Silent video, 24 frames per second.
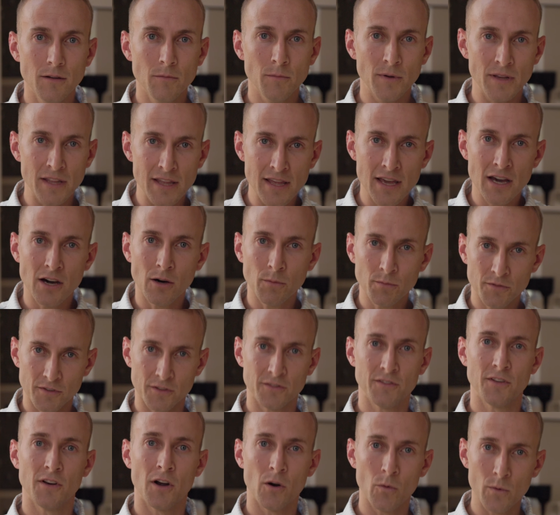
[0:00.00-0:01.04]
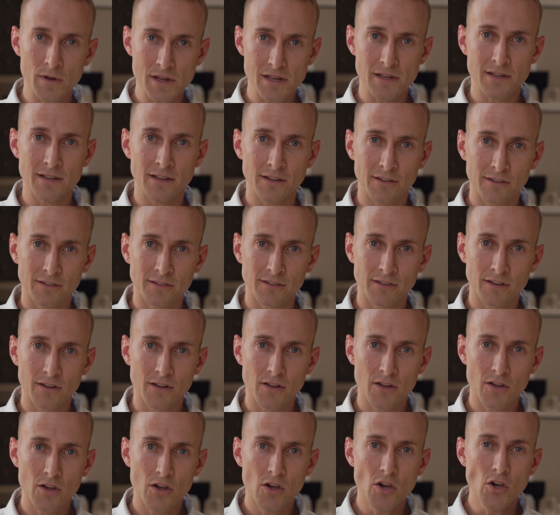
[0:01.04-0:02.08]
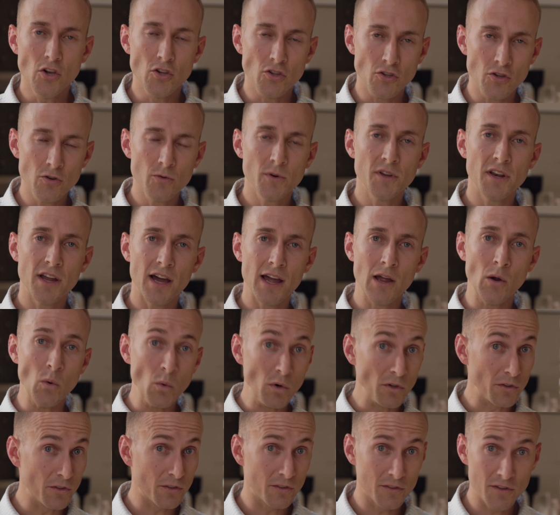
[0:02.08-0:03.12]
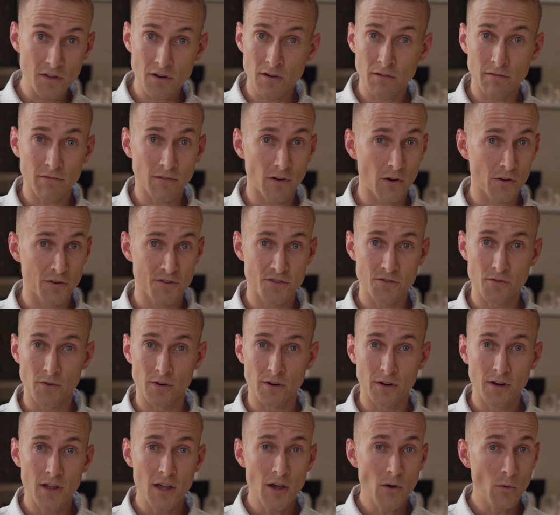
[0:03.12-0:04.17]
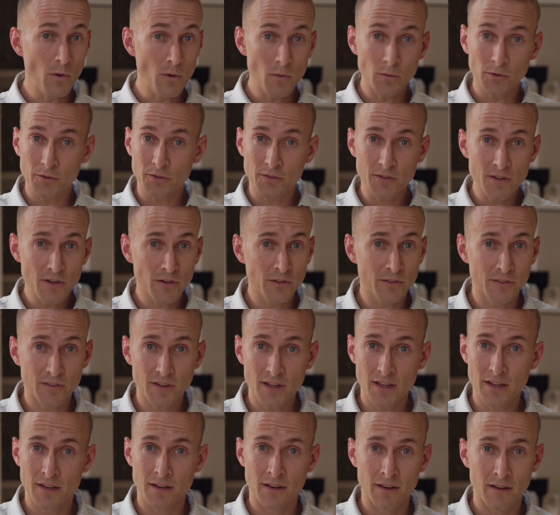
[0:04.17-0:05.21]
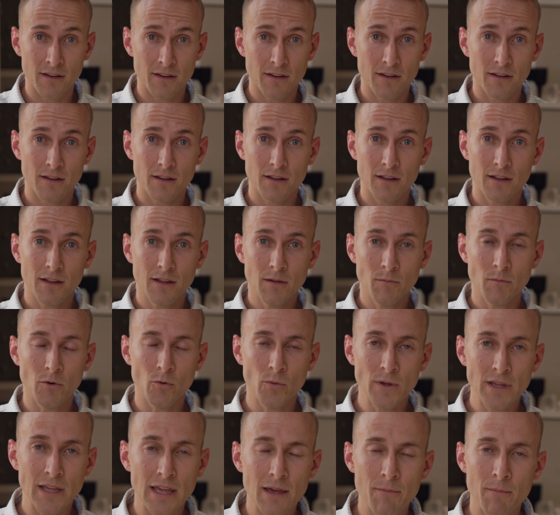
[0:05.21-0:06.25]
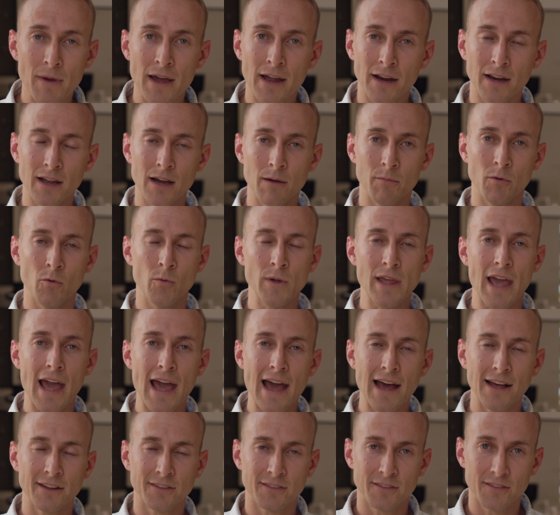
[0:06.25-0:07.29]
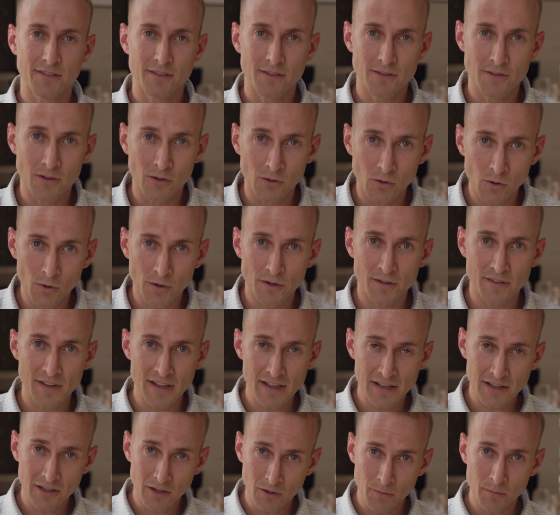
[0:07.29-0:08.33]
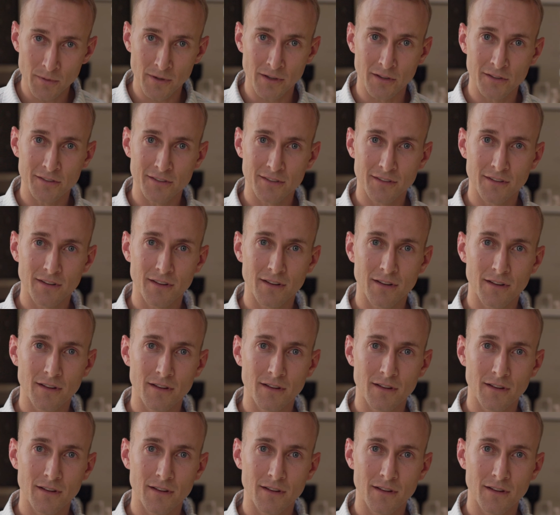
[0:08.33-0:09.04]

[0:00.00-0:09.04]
but He helps us in our weakness. You and I will still fall short. We will still sin, but we get back up and we ask the Lord to help us.